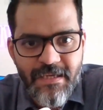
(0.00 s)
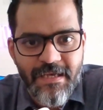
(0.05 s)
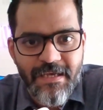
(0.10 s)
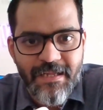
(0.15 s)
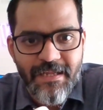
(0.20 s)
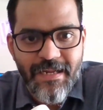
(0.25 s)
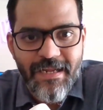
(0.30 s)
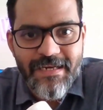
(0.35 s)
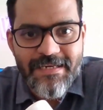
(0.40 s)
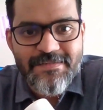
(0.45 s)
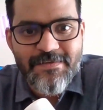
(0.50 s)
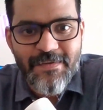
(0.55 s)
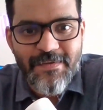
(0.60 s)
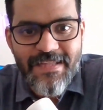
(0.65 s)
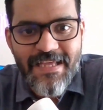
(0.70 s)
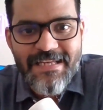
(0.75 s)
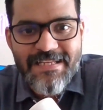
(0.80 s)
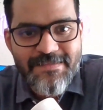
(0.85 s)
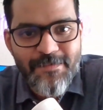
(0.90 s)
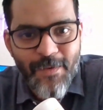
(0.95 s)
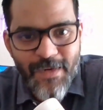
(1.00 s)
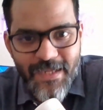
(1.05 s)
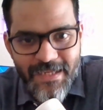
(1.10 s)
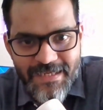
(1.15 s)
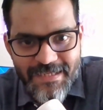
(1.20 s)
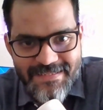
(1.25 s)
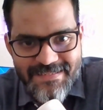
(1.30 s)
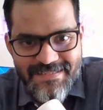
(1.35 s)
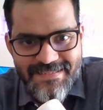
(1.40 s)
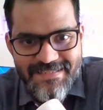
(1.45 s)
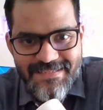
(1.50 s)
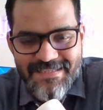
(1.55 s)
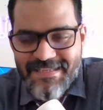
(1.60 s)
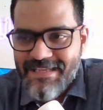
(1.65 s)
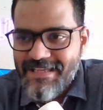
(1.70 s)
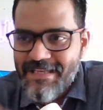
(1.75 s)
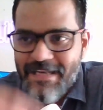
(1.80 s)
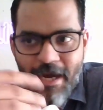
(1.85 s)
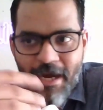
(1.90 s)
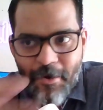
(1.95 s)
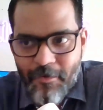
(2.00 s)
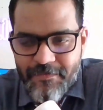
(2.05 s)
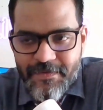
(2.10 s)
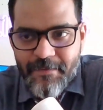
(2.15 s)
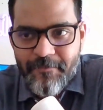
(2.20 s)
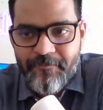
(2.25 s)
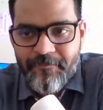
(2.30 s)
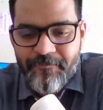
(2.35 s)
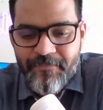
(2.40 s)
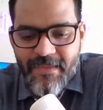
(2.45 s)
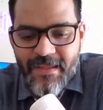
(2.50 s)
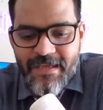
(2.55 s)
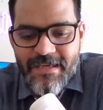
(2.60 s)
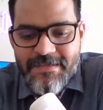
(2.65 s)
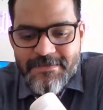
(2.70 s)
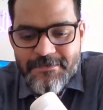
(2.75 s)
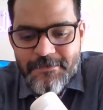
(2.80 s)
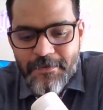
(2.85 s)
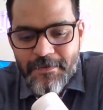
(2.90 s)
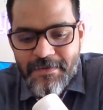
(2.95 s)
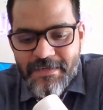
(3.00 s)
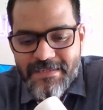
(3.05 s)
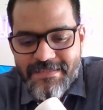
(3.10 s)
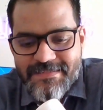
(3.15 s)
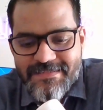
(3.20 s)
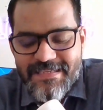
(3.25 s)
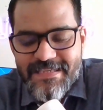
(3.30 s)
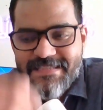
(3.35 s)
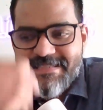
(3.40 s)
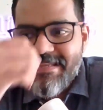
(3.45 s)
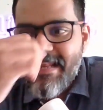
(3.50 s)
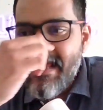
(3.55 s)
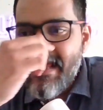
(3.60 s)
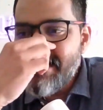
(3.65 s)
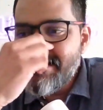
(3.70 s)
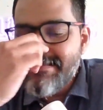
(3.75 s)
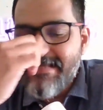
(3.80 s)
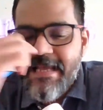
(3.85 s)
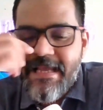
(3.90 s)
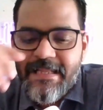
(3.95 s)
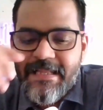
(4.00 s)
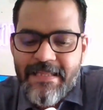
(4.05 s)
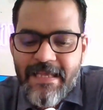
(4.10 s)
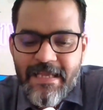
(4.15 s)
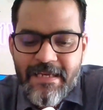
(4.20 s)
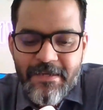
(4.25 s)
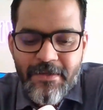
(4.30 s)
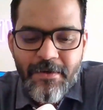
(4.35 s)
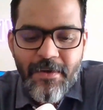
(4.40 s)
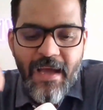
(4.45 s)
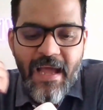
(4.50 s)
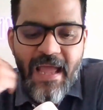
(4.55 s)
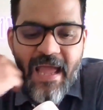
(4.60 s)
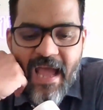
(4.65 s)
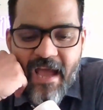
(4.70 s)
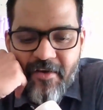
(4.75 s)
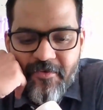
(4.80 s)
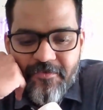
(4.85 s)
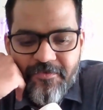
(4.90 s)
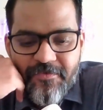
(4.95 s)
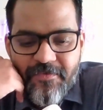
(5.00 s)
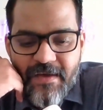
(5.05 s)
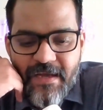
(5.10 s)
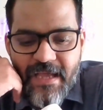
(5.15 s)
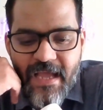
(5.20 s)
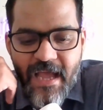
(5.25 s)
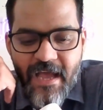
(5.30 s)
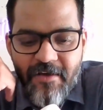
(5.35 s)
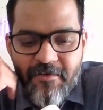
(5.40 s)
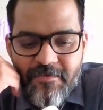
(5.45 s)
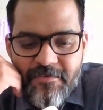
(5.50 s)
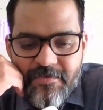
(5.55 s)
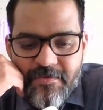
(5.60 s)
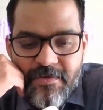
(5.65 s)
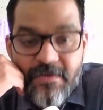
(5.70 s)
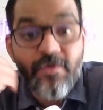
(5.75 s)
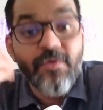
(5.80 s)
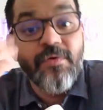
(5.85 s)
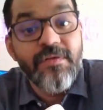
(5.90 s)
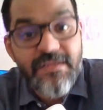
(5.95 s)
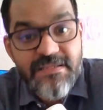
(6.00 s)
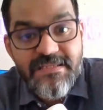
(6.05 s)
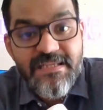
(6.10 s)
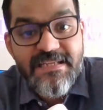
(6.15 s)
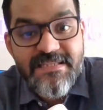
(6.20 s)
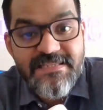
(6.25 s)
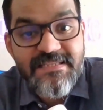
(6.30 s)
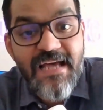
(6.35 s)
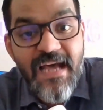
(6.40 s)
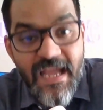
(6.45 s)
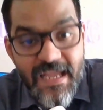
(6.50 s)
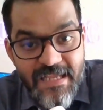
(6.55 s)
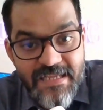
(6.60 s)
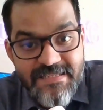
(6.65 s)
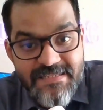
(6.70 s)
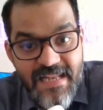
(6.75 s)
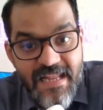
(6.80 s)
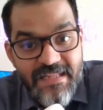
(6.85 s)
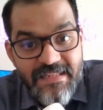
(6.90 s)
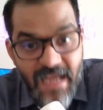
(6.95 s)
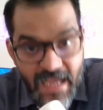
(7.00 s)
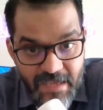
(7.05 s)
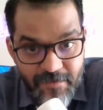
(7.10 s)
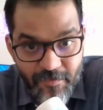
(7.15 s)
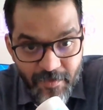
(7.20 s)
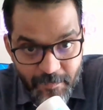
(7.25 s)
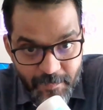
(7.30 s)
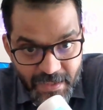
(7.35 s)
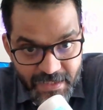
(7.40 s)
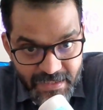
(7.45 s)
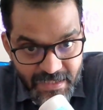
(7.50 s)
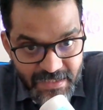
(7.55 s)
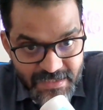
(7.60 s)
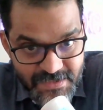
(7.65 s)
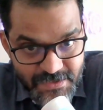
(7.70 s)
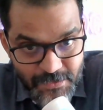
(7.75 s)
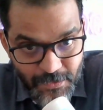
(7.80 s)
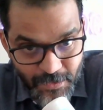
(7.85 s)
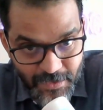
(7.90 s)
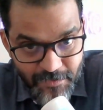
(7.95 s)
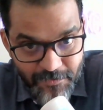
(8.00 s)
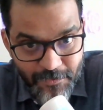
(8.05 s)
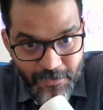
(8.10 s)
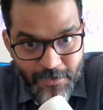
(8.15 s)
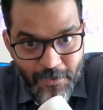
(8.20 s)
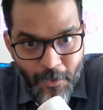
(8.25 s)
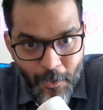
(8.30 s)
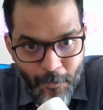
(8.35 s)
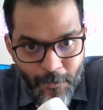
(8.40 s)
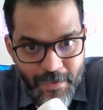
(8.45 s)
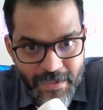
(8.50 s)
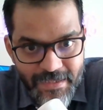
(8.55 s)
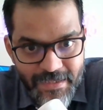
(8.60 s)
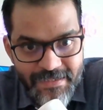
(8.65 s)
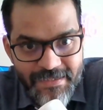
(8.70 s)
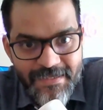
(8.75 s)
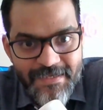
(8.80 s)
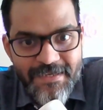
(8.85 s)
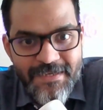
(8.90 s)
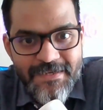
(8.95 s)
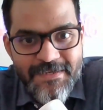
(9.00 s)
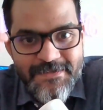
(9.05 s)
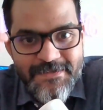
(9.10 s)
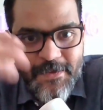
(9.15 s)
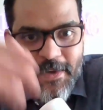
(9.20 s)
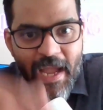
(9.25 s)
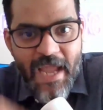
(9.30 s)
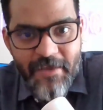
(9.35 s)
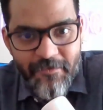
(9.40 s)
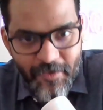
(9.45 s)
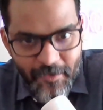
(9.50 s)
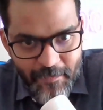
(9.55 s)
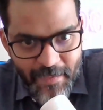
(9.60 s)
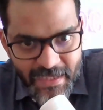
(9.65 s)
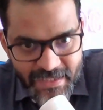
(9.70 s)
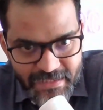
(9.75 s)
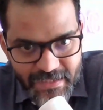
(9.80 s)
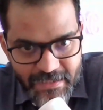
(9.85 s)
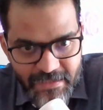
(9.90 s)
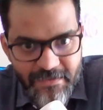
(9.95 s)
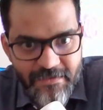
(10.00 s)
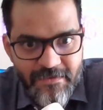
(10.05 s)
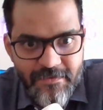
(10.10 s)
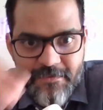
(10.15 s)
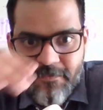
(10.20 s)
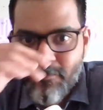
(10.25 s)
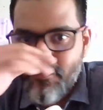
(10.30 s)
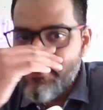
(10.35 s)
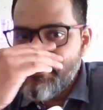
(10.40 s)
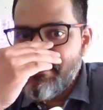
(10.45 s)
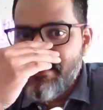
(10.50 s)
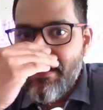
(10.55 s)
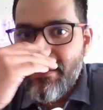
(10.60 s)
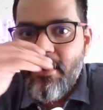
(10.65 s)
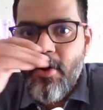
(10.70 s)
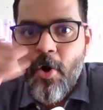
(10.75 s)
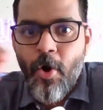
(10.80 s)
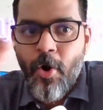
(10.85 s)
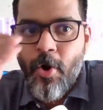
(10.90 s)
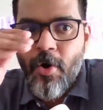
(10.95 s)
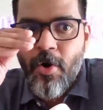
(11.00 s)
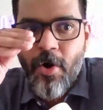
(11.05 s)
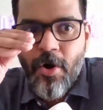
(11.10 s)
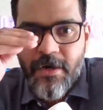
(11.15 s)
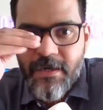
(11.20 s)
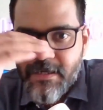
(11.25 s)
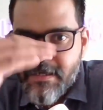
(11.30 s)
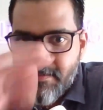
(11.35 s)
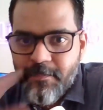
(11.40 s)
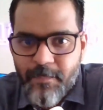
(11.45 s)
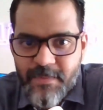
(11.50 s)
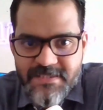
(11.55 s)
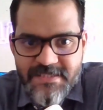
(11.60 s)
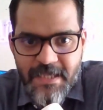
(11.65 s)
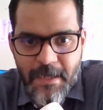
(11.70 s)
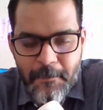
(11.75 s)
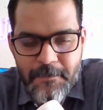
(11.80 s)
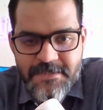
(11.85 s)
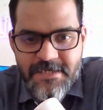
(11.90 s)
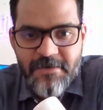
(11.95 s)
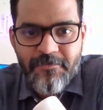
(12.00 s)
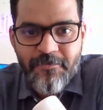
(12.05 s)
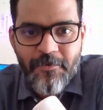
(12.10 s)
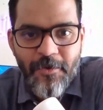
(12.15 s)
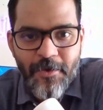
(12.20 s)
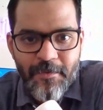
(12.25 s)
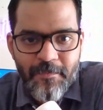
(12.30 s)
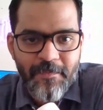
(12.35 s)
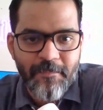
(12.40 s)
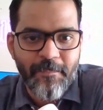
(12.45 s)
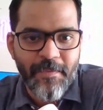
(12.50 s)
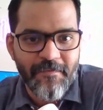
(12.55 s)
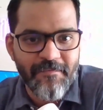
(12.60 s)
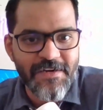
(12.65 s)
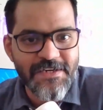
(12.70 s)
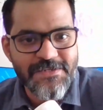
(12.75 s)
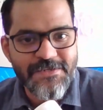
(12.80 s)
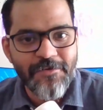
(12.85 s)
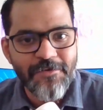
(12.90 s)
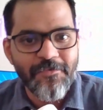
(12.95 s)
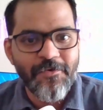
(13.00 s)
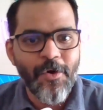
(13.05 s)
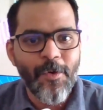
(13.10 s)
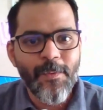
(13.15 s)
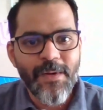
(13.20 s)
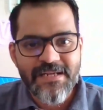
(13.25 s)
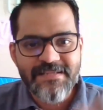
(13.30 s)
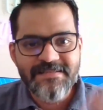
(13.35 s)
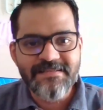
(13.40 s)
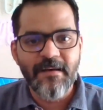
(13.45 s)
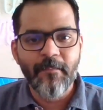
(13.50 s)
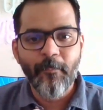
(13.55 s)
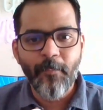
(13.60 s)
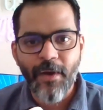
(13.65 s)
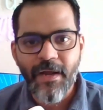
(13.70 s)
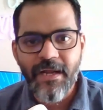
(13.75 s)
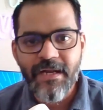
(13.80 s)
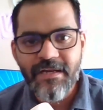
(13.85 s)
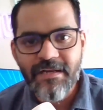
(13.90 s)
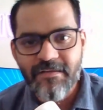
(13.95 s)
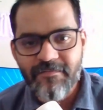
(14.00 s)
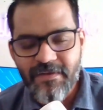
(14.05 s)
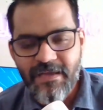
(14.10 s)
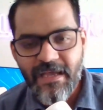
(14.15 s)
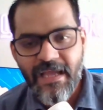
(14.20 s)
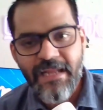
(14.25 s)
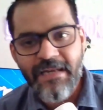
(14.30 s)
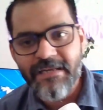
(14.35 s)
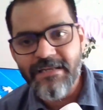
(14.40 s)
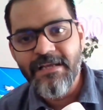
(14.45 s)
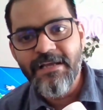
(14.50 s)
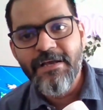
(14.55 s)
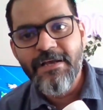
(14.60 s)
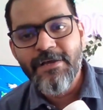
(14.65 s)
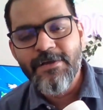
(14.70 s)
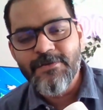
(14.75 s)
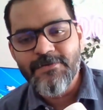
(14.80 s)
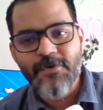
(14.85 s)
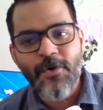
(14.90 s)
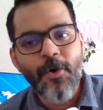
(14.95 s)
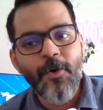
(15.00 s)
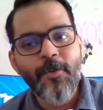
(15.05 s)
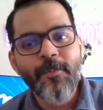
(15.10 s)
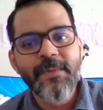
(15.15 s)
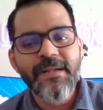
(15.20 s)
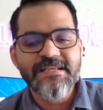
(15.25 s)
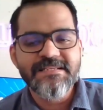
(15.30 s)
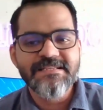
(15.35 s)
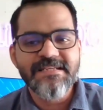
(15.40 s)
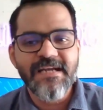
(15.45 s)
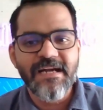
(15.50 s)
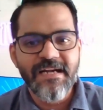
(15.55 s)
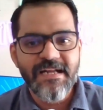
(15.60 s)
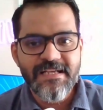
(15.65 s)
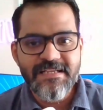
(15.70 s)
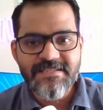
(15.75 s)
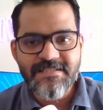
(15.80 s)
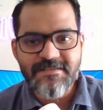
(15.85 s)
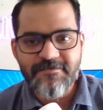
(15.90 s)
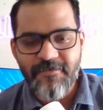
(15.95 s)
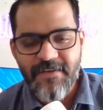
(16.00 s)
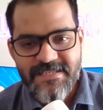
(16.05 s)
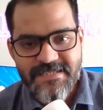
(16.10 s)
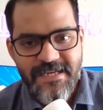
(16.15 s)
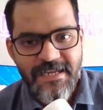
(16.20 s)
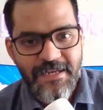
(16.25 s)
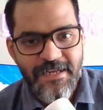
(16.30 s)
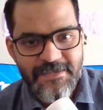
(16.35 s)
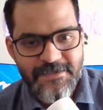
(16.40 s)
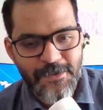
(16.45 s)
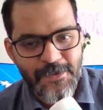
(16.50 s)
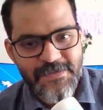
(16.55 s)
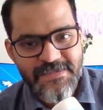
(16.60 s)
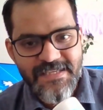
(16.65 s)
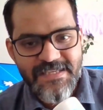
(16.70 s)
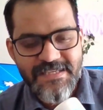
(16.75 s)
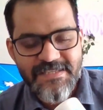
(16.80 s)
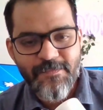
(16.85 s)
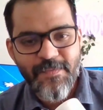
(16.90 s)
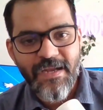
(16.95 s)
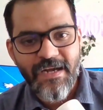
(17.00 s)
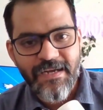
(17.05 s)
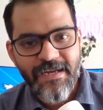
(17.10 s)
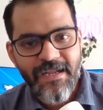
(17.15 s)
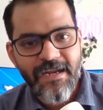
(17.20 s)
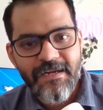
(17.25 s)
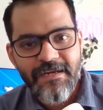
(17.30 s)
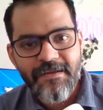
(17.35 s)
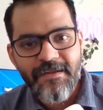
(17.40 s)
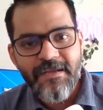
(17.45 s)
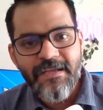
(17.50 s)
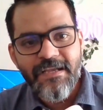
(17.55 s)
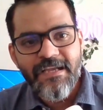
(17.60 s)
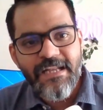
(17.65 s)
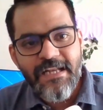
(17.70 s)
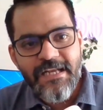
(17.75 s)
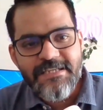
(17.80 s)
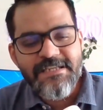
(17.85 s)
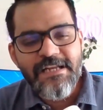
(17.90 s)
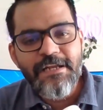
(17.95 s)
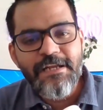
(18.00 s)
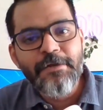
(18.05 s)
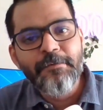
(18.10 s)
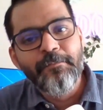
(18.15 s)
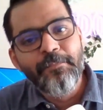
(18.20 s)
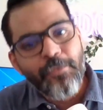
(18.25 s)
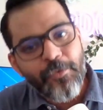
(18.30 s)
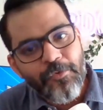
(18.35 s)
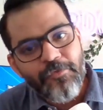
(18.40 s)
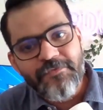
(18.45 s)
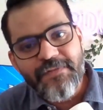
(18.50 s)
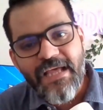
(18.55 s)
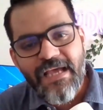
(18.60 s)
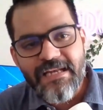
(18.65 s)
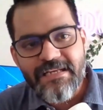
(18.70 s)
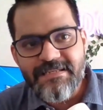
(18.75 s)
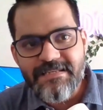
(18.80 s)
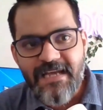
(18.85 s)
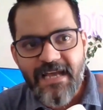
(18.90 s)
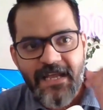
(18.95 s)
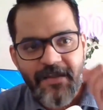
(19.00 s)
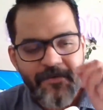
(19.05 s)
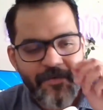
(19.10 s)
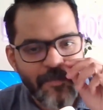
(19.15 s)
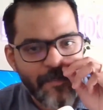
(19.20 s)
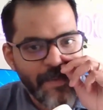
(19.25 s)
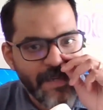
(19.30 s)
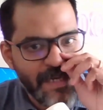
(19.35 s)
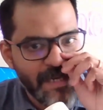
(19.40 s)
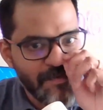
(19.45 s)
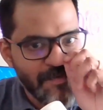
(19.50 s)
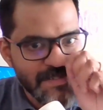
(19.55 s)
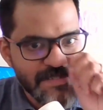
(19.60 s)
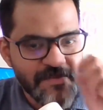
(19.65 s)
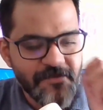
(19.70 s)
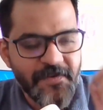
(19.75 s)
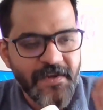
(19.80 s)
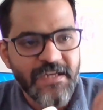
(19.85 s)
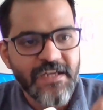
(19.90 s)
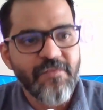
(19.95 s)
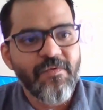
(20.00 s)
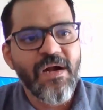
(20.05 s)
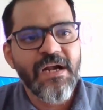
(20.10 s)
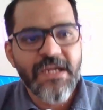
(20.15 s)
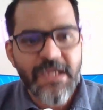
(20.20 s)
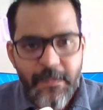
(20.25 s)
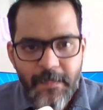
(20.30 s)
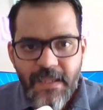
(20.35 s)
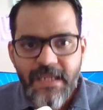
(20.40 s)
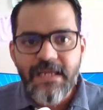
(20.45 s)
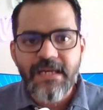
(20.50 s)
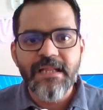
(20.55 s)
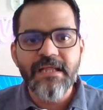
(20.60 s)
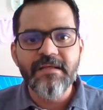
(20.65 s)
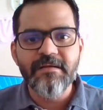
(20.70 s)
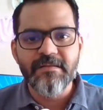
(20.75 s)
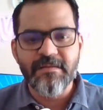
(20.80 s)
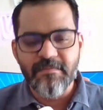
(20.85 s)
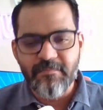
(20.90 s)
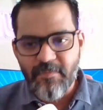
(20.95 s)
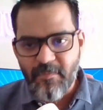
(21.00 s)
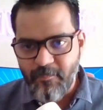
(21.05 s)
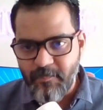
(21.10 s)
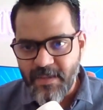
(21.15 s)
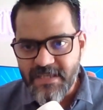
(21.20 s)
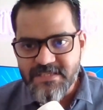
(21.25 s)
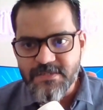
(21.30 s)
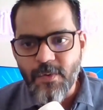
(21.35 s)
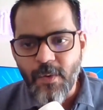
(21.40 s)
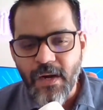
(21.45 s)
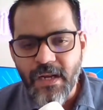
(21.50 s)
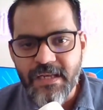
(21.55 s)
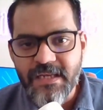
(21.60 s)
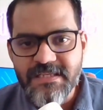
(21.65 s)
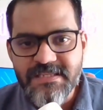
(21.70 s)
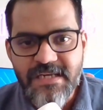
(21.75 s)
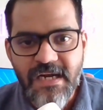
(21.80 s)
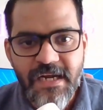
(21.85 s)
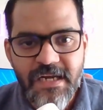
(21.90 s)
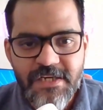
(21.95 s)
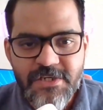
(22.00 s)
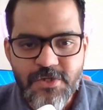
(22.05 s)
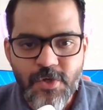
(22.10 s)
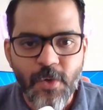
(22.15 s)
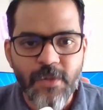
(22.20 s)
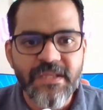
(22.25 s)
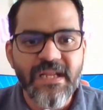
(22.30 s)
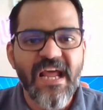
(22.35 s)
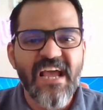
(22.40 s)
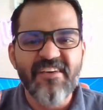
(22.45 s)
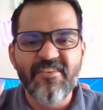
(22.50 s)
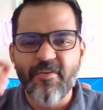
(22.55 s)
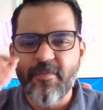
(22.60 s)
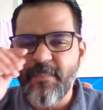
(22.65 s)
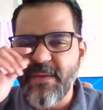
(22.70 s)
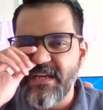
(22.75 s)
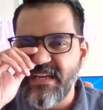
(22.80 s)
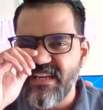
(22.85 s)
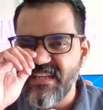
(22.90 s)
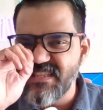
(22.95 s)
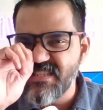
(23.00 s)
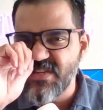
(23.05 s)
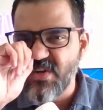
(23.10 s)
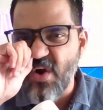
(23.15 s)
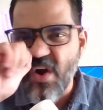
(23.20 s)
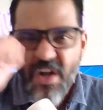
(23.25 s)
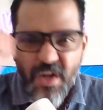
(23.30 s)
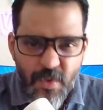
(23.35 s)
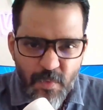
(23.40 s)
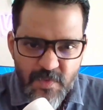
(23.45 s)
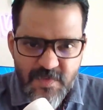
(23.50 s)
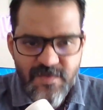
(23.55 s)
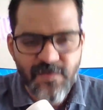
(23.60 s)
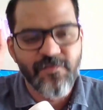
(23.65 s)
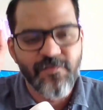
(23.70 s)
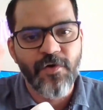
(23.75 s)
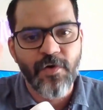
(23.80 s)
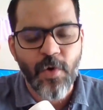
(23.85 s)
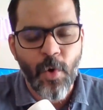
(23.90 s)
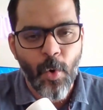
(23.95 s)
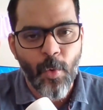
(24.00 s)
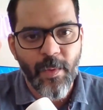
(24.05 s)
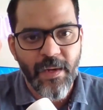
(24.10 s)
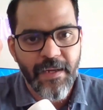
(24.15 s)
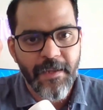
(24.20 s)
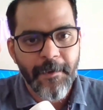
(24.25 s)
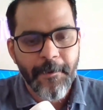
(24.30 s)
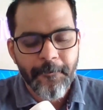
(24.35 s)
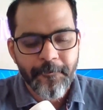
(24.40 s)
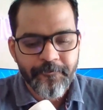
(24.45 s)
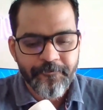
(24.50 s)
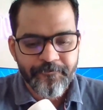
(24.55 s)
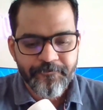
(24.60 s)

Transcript: None right? of them. So that is what it is. None of them. So it's it's like saying that you know I have I have you know it's it's the it's like the ivermectin story for COVID so ivermectin was like hot prescription for prevention of COVID at some point, and so many studies wasting resources were done initially to prove that ivermectin was effective. Ultimately, the best quality studies showed that ivermectin is not useful for COVID.